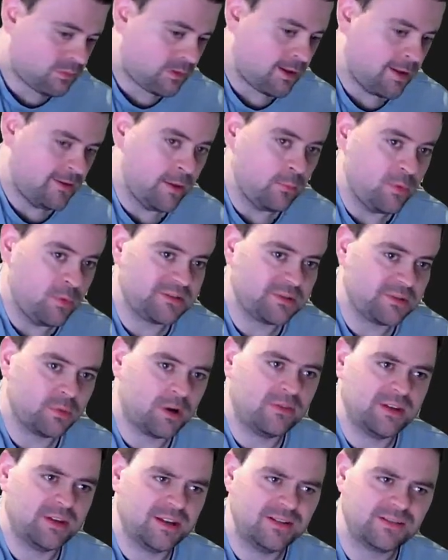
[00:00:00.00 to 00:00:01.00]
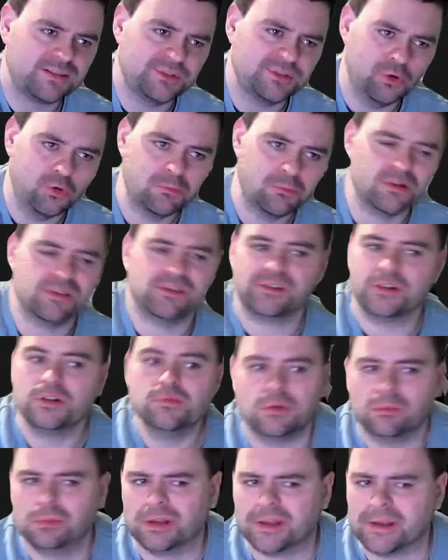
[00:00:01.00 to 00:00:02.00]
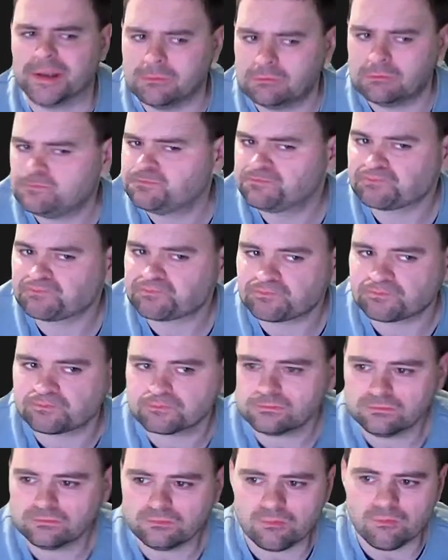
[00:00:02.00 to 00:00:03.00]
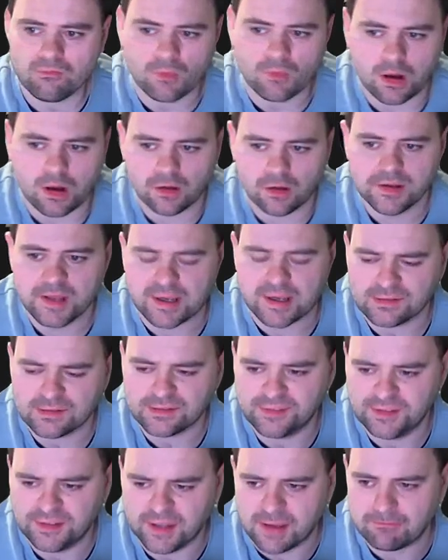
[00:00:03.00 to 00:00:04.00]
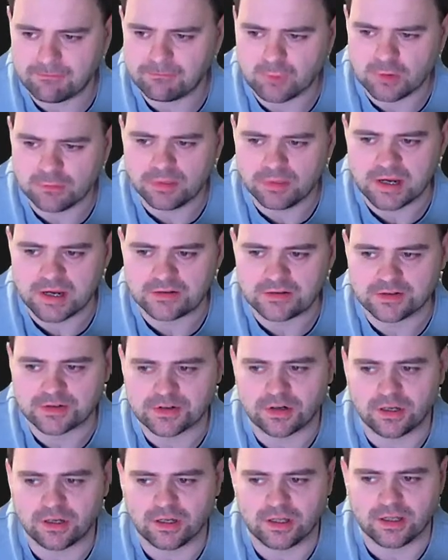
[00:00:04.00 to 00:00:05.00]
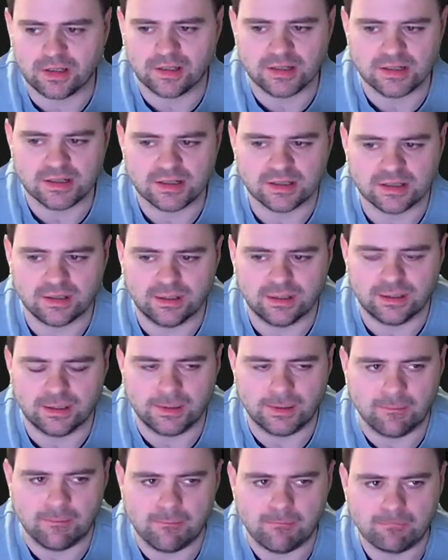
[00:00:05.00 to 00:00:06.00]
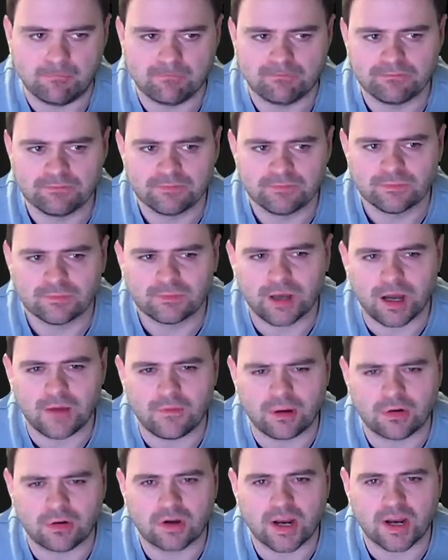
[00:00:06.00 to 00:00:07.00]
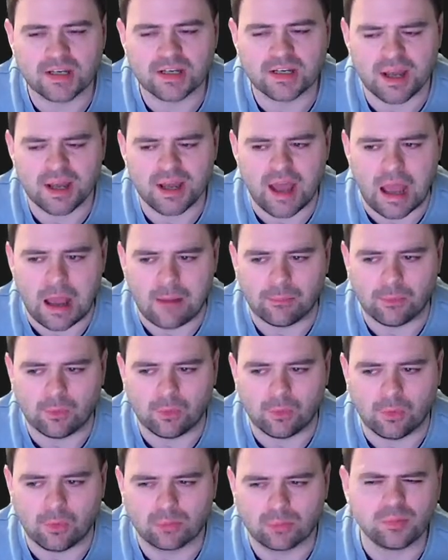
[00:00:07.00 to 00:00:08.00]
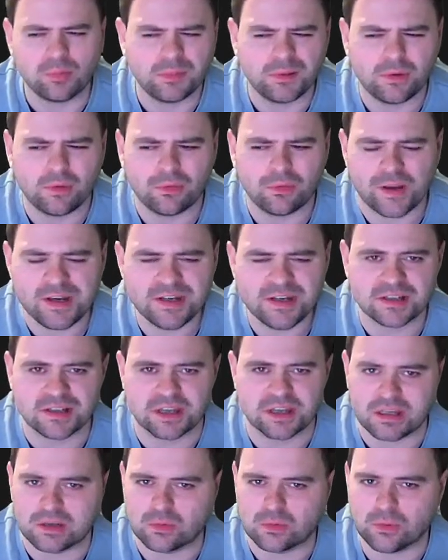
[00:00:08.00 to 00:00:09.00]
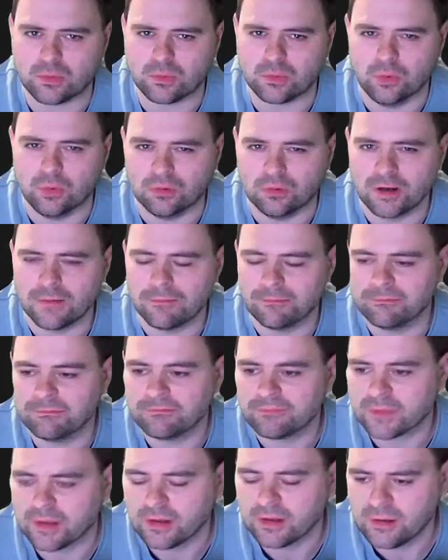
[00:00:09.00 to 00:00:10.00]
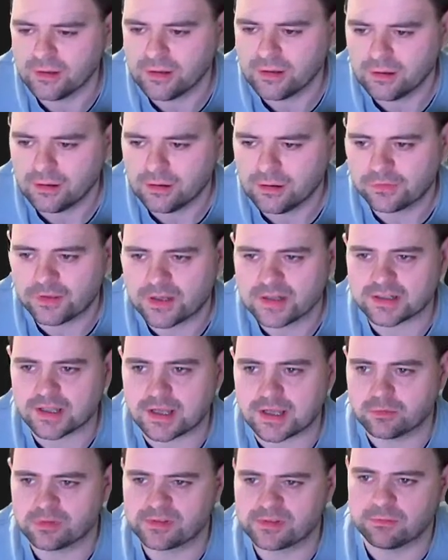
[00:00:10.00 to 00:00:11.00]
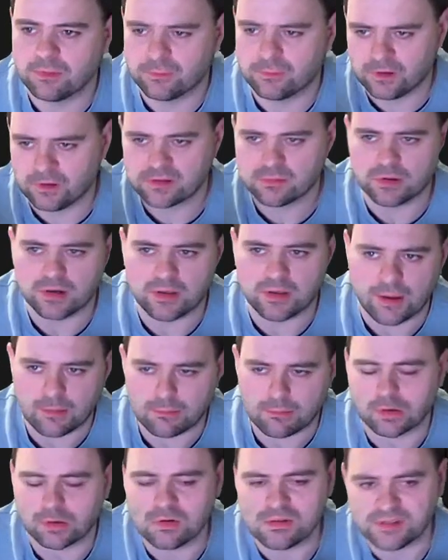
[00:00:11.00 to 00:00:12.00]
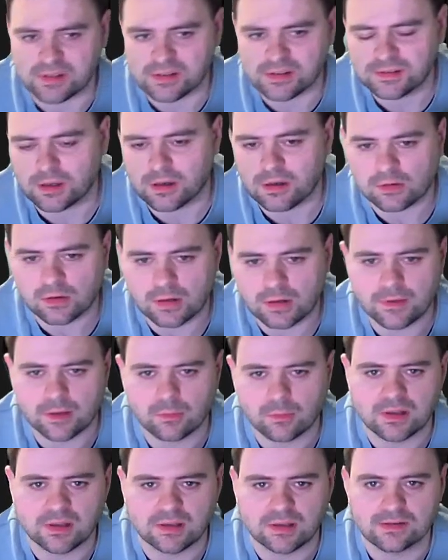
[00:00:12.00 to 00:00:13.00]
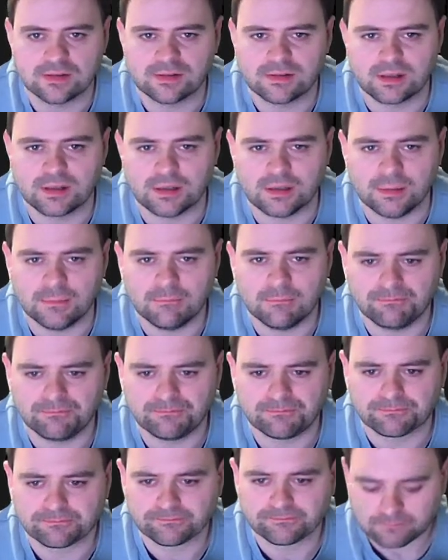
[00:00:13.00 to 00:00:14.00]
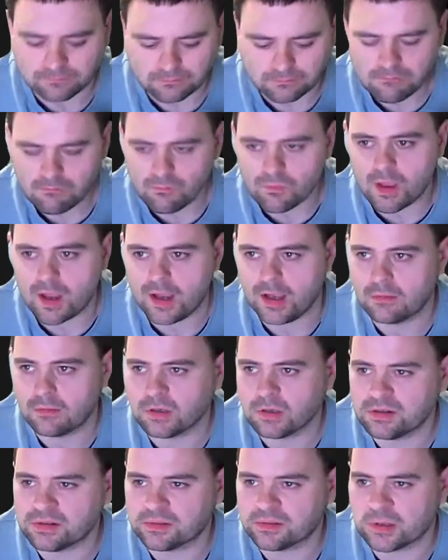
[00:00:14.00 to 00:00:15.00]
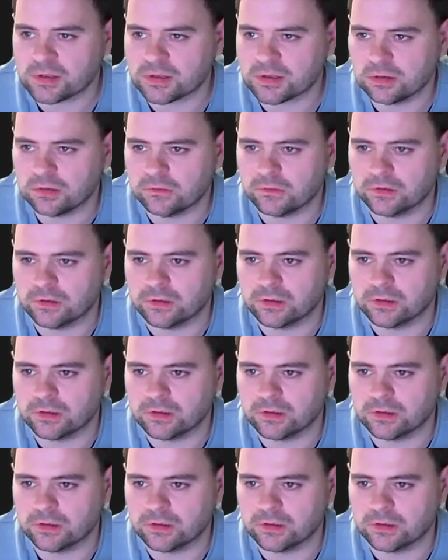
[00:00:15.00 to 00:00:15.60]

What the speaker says: then once I've done the install, presumably our next step would be to try and either create an app or probably authenticate, you would have thought, right? Authenticate was the first one in that process diagram that we had seen. I am going to switch over